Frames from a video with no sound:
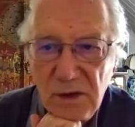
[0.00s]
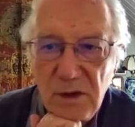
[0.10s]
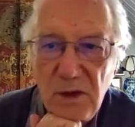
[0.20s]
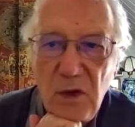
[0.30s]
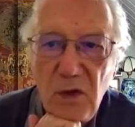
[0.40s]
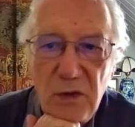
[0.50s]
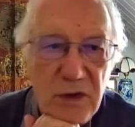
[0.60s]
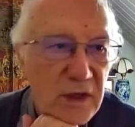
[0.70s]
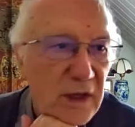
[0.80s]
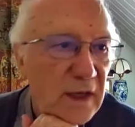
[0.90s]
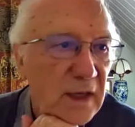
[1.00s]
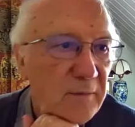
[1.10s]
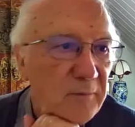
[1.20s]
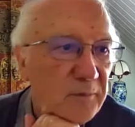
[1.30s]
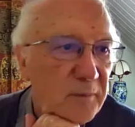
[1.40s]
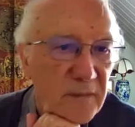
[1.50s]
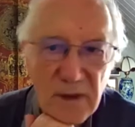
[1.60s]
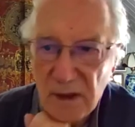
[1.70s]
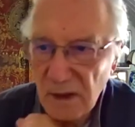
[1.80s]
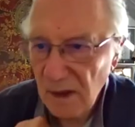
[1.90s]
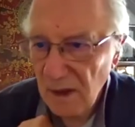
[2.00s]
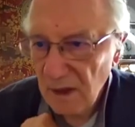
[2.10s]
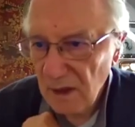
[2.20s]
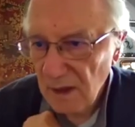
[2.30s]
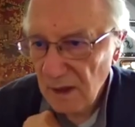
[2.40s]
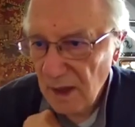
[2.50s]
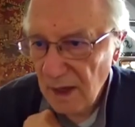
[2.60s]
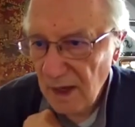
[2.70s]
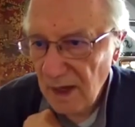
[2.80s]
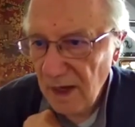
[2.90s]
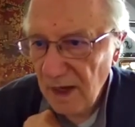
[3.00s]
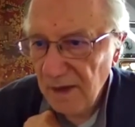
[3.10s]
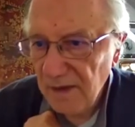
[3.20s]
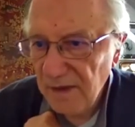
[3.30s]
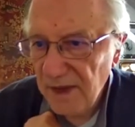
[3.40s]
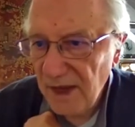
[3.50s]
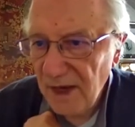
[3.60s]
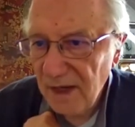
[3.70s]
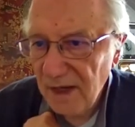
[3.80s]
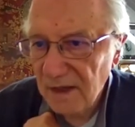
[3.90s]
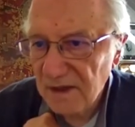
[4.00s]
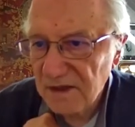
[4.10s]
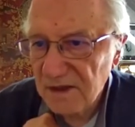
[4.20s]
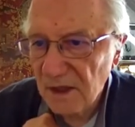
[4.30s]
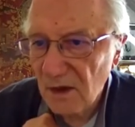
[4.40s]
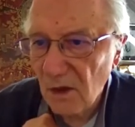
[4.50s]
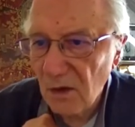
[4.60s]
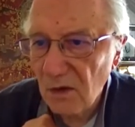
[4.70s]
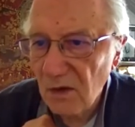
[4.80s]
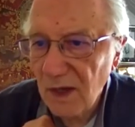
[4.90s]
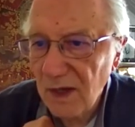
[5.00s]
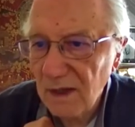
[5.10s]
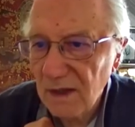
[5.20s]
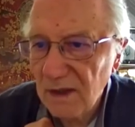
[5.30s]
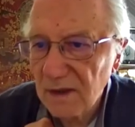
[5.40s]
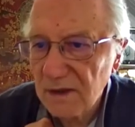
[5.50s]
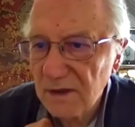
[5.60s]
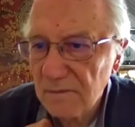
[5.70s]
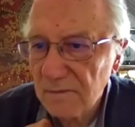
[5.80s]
Okay, and then it's a color like this.